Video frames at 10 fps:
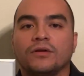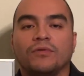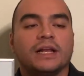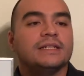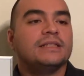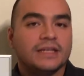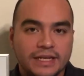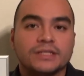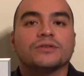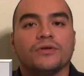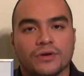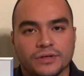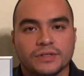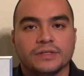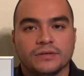What is the
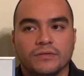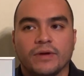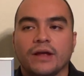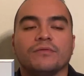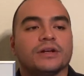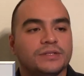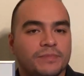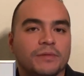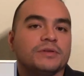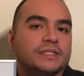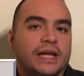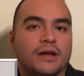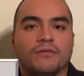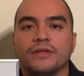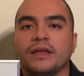discourse, right? What are people
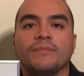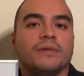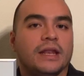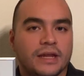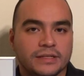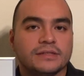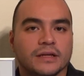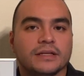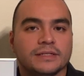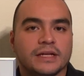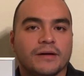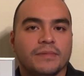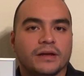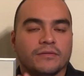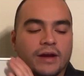saying? What are the opinions on this
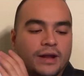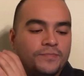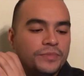topic, right?